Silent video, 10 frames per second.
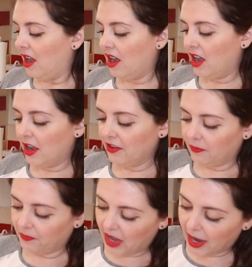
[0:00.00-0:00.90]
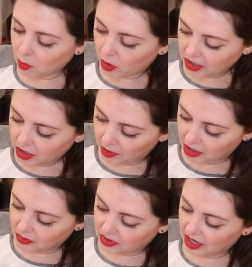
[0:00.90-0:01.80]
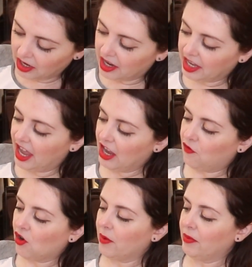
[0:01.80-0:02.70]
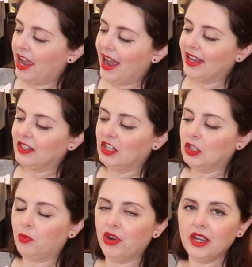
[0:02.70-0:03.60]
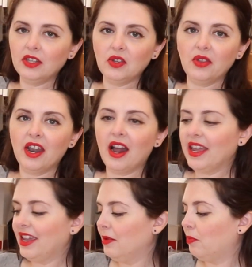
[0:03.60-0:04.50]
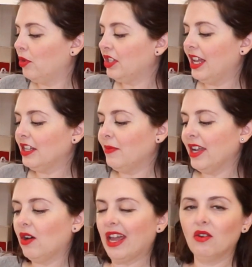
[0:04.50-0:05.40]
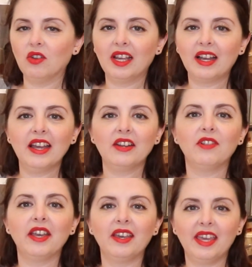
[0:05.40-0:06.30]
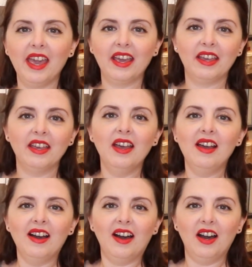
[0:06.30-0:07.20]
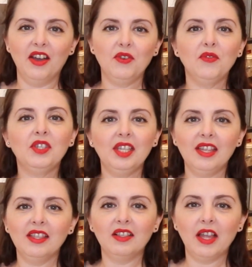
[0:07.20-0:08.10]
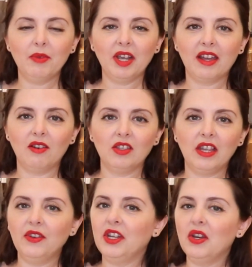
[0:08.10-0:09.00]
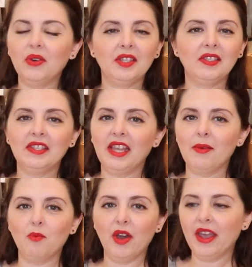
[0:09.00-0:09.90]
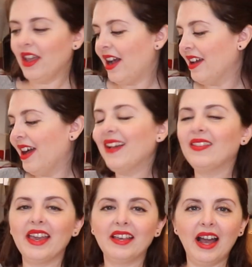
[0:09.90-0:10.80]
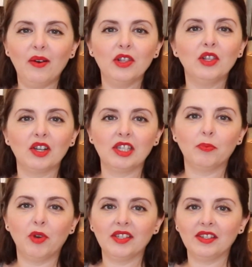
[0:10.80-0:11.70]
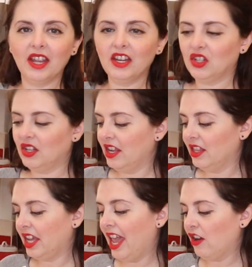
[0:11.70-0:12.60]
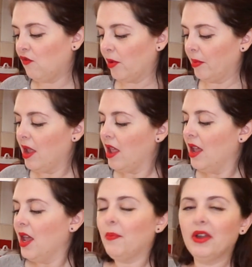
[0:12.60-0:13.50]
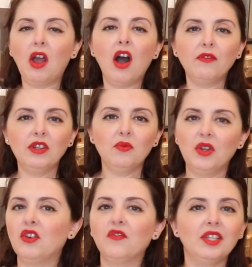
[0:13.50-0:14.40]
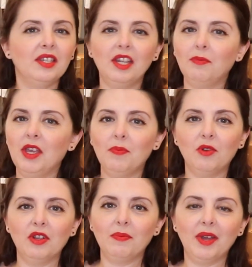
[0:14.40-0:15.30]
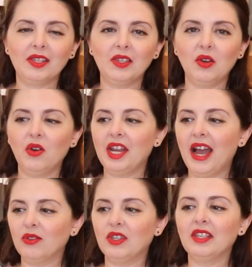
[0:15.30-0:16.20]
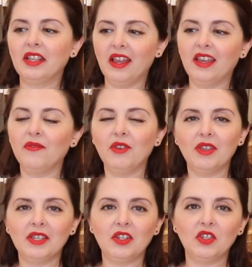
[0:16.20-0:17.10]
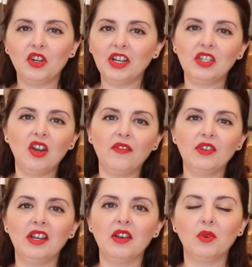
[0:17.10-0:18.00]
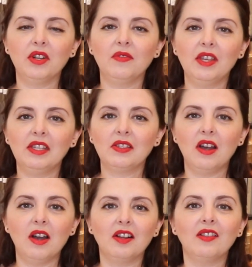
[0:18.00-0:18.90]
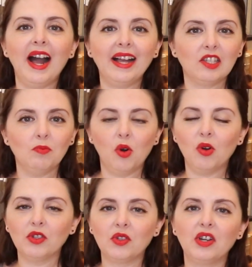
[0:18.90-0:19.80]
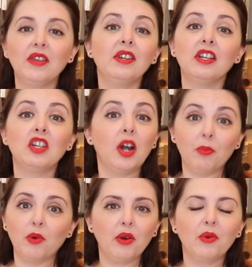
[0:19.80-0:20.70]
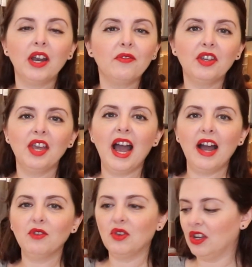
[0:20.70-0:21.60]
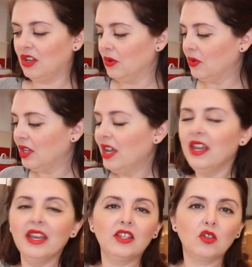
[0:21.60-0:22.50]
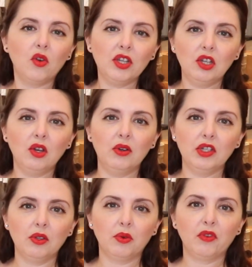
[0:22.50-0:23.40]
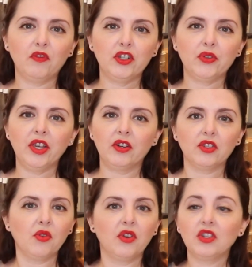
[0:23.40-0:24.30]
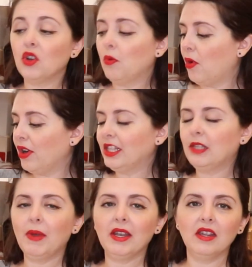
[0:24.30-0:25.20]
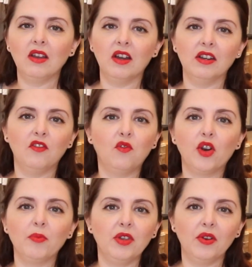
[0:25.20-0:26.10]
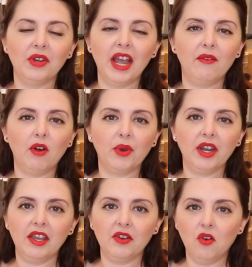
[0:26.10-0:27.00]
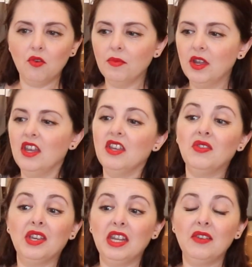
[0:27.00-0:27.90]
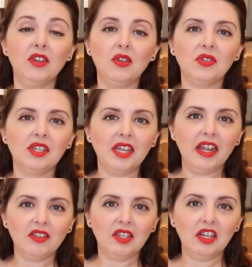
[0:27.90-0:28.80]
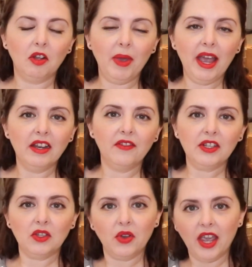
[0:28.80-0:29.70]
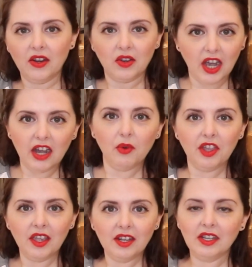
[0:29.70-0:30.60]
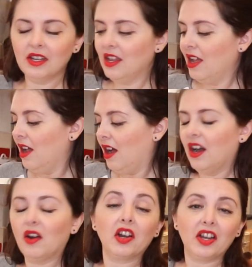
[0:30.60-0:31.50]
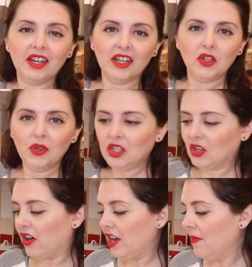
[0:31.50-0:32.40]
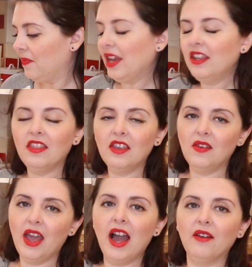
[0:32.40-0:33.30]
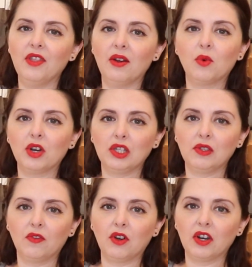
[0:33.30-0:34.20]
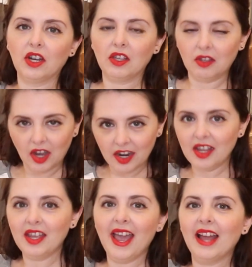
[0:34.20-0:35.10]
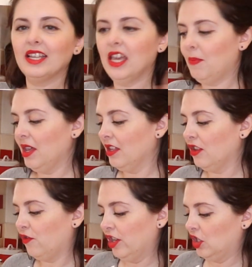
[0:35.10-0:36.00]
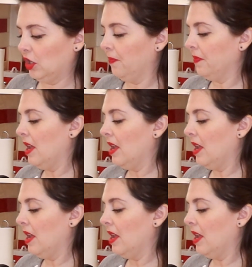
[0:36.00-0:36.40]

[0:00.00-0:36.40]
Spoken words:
I'm going to be using a cake form that has a spring so that I can present my Carlota kind of like a cake. If you've seen the lemon Carlota video, it's the same way. I like how it looks, the presentation in the cake form. But often when you're visiting people in Mexico in houses and they give you this dessert, it's often in one of these glass molds or even a Tupperware, whatever you have you can use. It's going to go into the refrigerator, so there's no point spending on a form you don't have already at home. You can even use a stainless steel pan if it's okay to cut with it, or cut into it, sorry. Anything you have that works for cutting and keeping in the fridge.